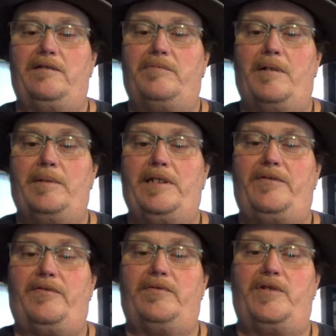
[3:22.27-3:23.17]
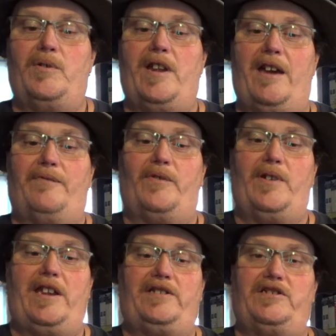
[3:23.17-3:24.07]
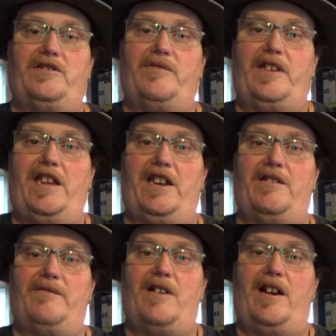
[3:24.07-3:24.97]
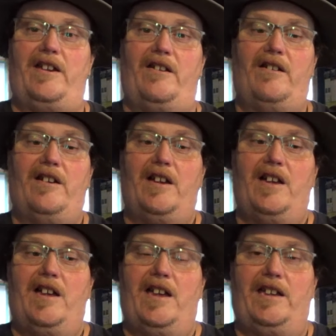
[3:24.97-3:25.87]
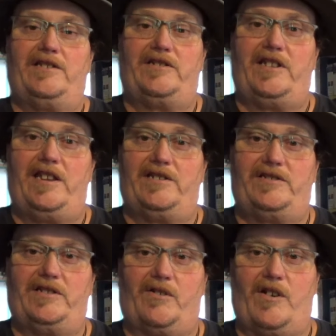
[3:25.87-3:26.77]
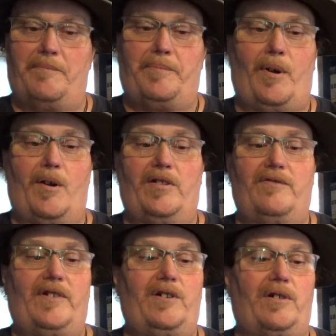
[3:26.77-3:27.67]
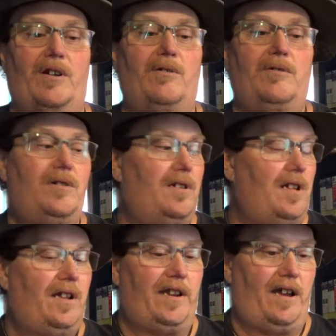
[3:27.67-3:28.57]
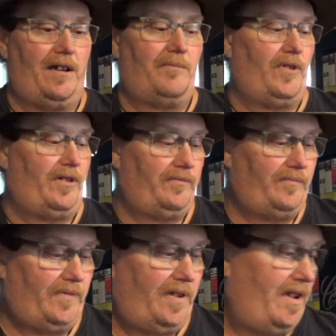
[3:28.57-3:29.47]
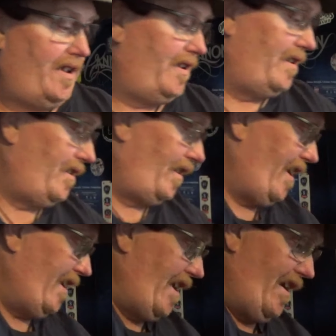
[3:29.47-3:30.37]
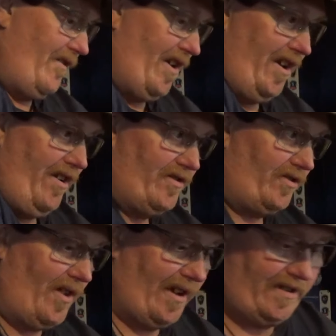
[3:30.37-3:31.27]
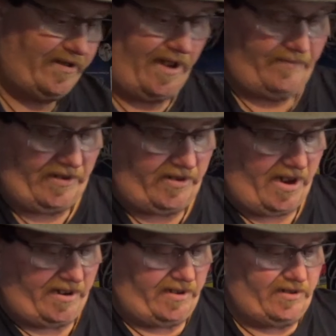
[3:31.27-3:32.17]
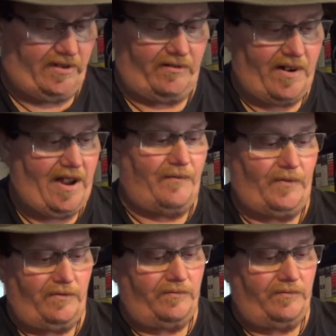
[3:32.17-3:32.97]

probably 2.5 3 inches of the end of it right here is the grip part of the Velcro. Now I'm gonna lay it down right here so I can safety check this little rifle.